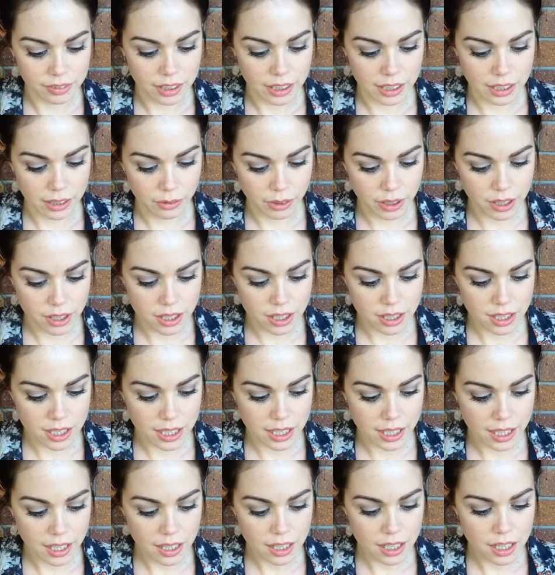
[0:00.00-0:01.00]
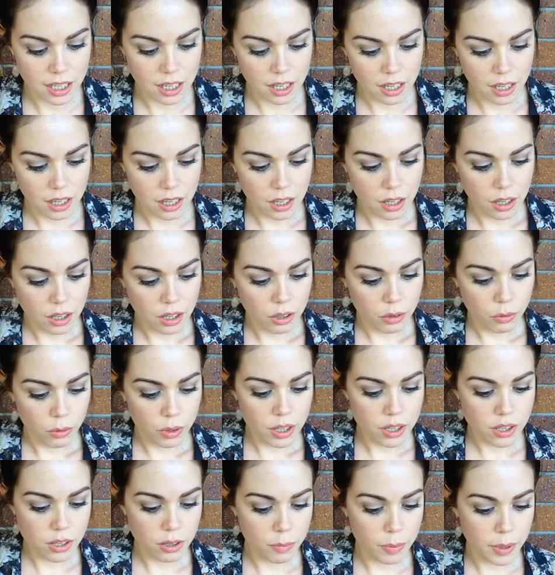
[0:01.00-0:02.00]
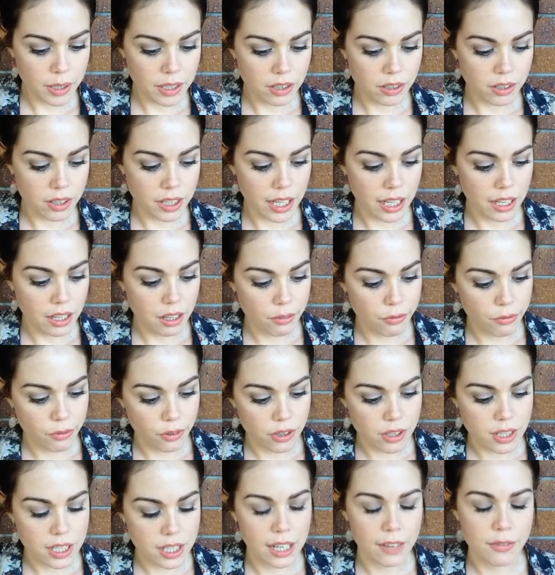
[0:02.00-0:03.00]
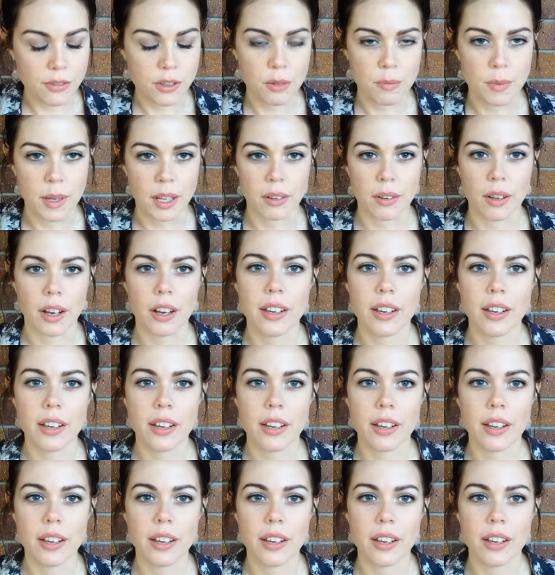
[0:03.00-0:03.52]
Uh, what did she say again? What is your opinion on eating fruits after a meal?